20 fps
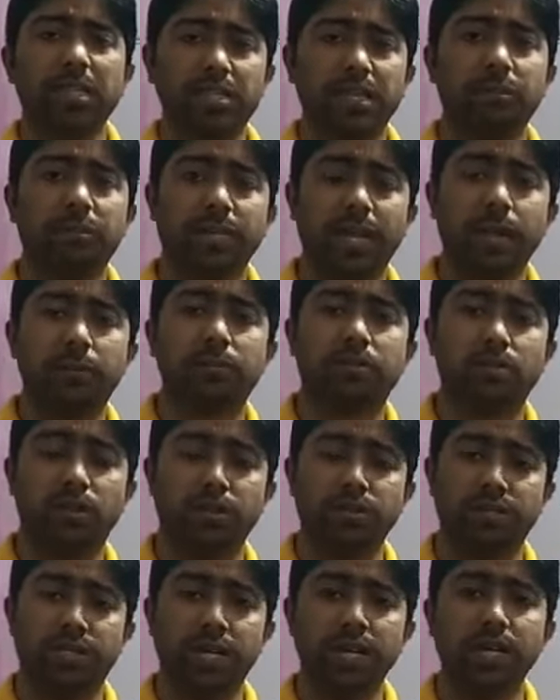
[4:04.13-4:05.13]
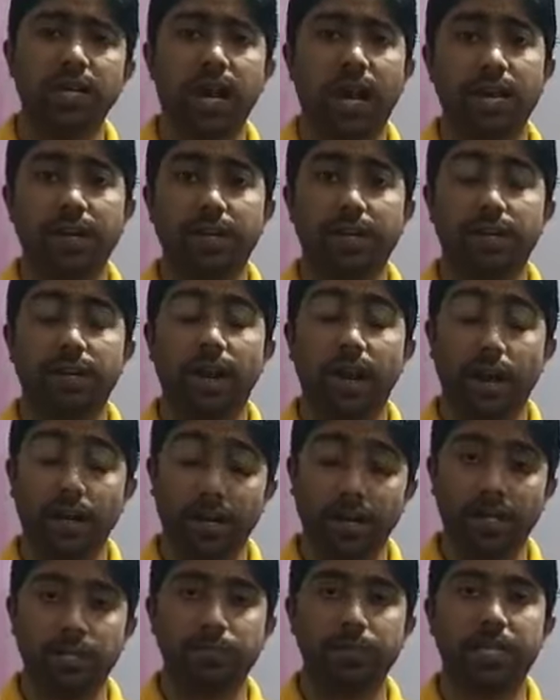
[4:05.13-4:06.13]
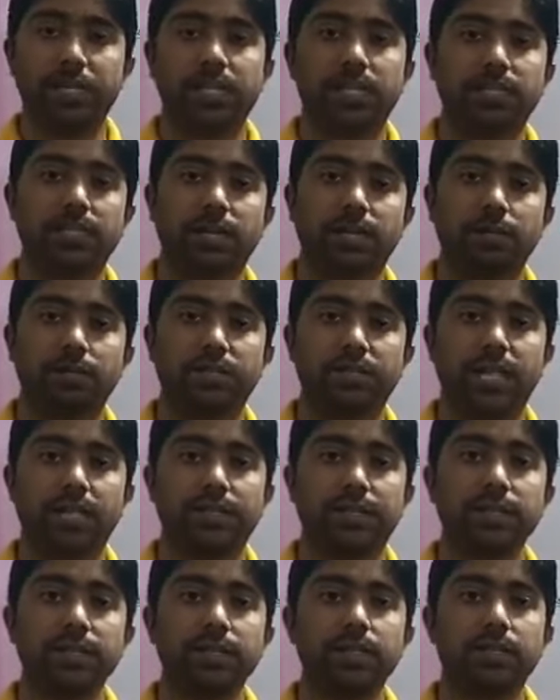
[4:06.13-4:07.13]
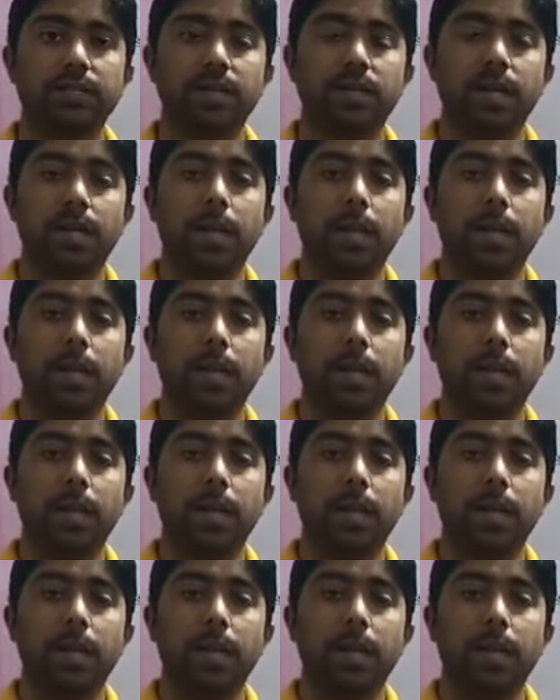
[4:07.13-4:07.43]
sometimes constant and under special circumstances,